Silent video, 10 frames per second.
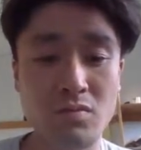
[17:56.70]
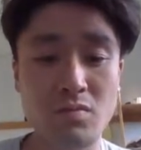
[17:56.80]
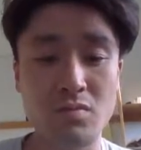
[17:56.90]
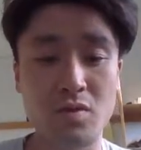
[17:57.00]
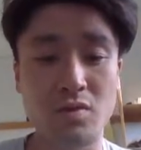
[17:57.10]

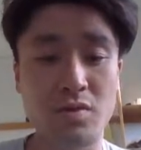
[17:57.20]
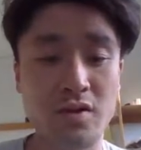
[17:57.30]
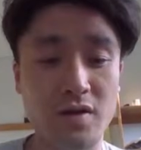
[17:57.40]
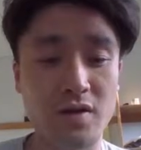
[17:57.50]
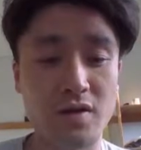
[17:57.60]

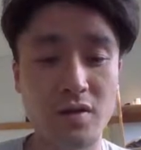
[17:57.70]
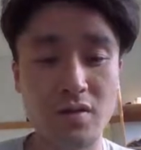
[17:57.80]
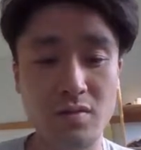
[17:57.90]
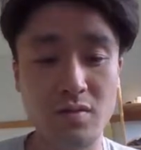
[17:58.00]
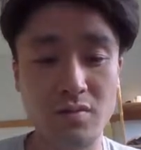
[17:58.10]
Okay,
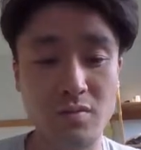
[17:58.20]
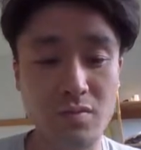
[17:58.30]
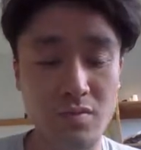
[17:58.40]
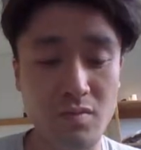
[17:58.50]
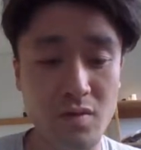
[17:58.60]

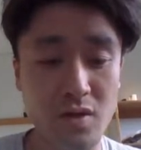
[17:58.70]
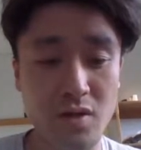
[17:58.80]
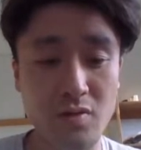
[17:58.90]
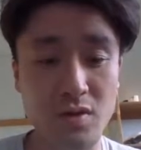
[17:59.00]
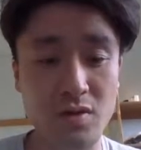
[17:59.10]

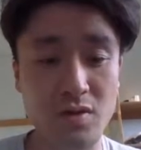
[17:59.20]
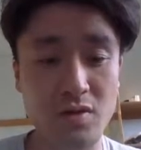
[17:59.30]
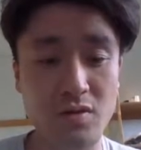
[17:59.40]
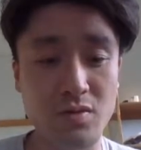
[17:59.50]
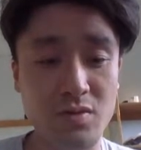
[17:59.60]
here we're gonna
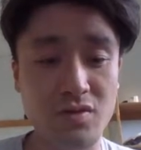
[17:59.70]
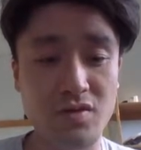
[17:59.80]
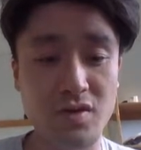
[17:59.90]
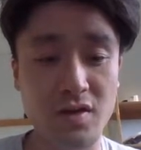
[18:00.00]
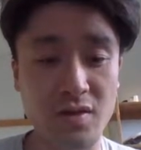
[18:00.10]
do the
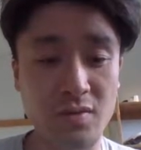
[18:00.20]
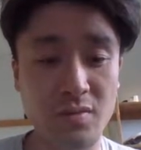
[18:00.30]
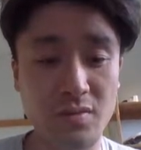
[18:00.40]
same.